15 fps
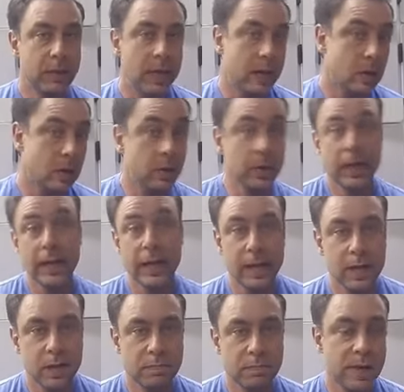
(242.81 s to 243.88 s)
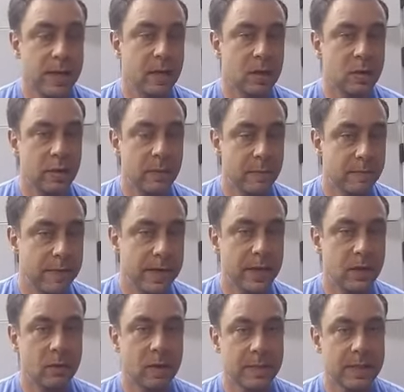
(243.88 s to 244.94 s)
Like, oh, you gotta get a bigger grip, a better
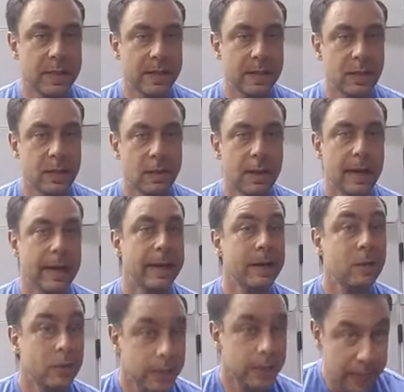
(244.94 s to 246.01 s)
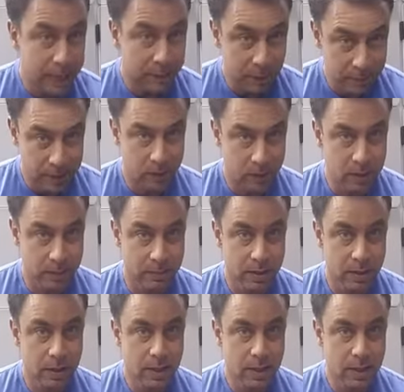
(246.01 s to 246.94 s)
grip. It's like, I don't care what my grip.